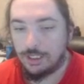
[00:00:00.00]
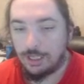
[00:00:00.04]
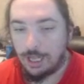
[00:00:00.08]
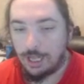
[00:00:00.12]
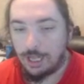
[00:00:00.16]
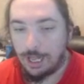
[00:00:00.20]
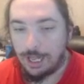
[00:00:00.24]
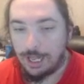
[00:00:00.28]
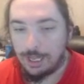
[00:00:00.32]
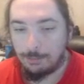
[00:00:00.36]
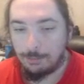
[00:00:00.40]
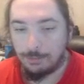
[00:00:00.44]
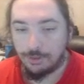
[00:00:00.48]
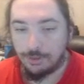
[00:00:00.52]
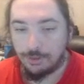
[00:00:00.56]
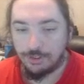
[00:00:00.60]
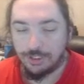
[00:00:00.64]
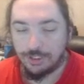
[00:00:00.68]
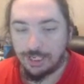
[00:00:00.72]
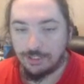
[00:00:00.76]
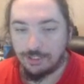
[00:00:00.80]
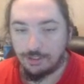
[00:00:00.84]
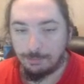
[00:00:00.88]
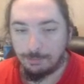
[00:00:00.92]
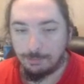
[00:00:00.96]
uh,
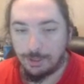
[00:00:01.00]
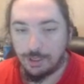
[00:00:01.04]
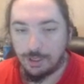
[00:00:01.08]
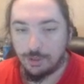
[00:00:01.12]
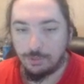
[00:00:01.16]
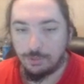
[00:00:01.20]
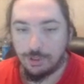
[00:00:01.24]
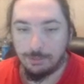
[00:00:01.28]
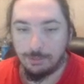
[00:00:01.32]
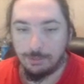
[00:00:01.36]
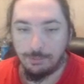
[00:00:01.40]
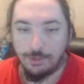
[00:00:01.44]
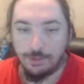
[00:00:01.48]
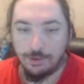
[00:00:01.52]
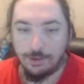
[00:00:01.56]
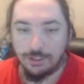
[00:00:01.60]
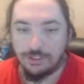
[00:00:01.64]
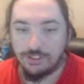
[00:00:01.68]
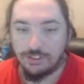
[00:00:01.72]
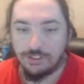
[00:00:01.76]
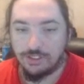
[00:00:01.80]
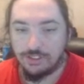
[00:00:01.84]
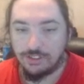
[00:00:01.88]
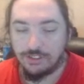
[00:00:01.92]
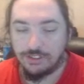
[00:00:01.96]
Poltergeist and Power Whip,
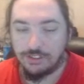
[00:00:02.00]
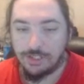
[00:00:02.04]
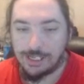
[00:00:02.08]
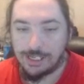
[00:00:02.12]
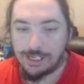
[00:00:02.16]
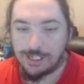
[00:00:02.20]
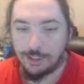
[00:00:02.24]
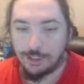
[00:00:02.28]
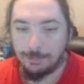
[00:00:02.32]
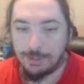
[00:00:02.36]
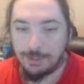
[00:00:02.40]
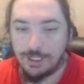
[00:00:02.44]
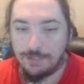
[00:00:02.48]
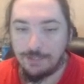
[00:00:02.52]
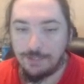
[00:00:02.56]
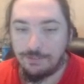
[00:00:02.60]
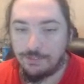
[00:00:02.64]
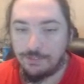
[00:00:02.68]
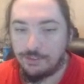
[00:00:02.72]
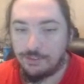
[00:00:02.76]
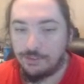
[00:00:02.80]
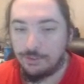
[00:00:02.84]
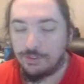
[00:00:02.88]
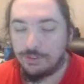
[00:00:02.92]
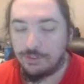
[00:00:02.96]
36 HP,
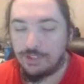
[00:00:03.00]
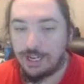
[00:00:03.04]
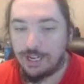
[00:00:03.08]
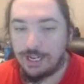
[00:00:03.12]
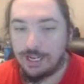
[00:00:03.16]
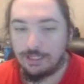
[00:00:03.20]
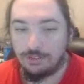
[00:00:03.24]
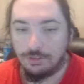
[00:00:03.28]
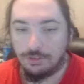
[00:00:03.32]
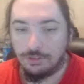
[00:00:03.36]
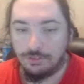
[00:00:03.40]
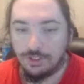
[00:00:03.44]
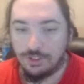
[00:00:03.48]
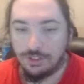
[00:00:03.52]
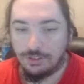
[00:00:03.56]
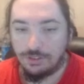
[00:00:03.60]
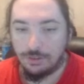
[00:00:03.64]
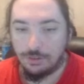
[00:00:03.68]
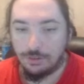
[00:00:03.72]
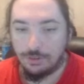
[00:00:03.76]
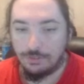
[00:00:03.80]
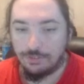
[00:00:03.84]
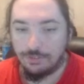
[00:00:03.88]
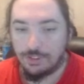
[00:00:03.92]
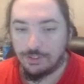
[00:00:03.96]
52 attack,
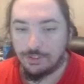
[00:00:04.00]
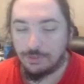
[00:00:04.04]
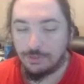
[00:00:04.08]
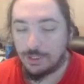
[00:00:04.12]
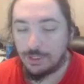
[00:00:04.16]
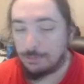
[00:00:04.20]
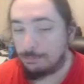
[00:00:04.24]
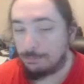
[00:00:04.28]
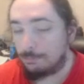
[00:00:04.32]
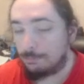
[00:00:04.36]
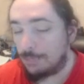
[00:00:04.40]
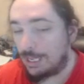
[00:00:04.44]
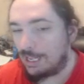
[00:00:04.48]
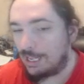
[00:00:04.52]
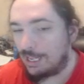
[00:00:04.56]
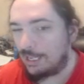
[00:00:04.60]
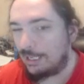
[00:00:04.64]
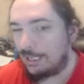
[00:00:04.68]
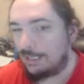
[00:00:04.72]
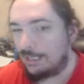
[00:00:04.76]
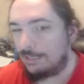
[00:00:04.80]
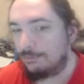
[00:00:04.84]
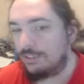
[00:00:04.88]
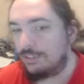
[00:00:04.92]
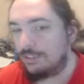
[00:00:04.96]
252 defense with a
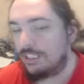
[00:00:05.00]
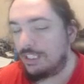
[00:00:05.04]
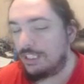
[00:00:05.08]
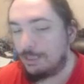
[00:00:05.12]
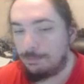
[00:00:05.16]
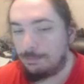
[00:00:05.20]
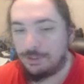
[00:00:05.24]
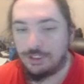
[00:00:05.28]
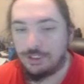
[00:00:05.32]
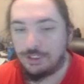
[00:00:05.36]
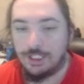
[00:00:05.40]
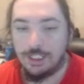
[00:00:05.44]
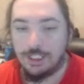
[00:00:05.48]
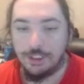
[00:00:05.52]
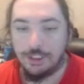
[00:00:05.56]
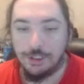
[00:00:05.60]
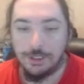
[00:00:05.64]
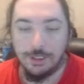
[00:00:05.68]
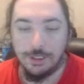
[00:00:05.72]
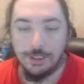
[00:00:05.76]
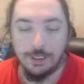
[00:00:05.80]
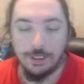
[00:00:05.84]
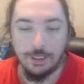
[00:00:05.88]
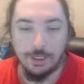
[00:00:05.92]
uh, with an impish nature,